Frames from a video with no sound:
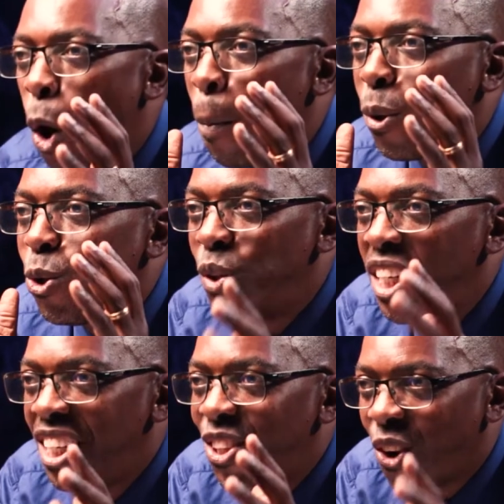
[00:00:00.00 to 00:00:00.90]

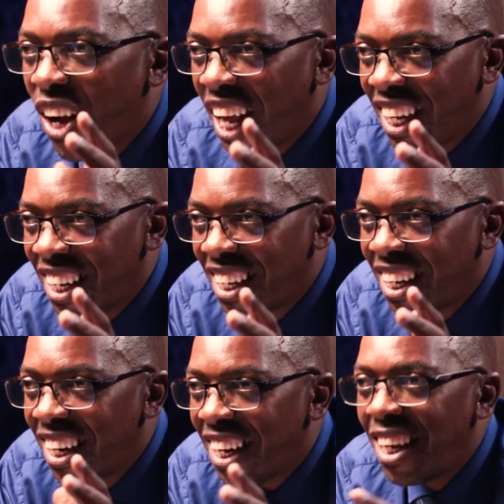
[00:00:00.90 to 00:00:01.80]
Opportunities online
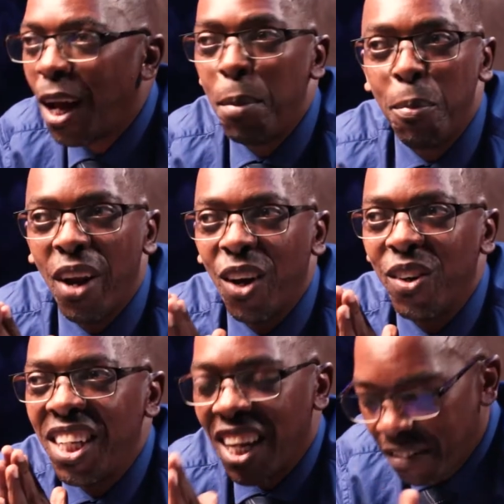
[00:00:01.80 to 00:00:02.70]
that people are
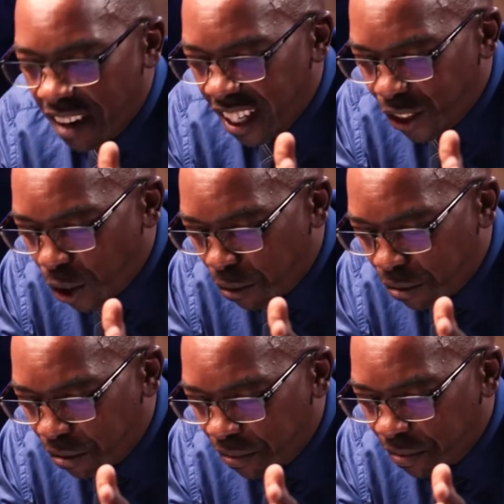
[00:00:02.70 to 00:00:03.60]
not taking advantage
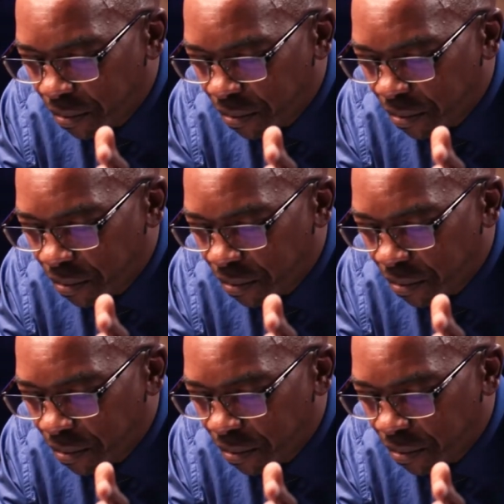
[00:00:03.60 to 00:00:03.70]
of.